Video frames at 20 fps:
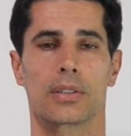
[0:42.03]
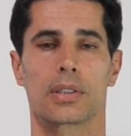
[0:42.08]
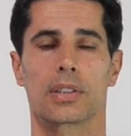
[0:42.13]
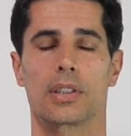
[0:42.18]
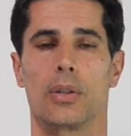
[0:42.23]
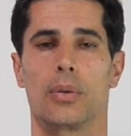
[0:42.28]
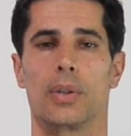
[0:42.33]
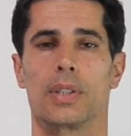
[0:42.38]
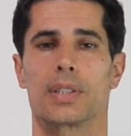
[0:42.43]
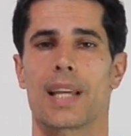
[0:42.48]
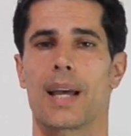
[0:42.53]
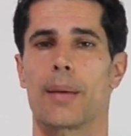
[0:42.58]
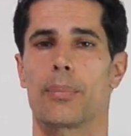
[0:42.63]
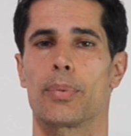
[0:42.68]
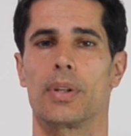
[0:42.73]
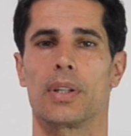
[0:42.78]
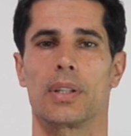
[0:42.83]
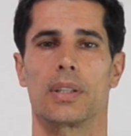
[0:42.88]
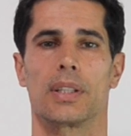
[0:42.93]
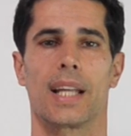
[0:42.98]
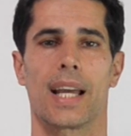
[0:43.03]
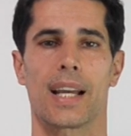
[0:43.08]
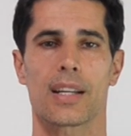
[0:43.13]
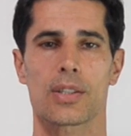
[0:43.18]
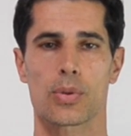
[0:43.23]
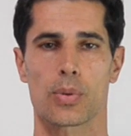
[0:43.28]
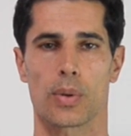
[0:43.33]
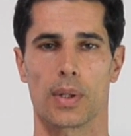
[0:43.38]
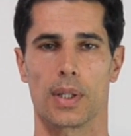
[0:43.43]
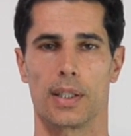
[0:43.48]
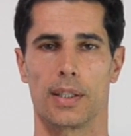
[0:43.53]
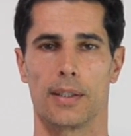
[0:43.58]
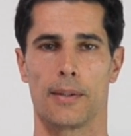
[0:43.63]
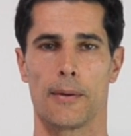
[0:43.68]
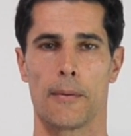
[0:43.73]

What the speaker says: so it's happening naturally?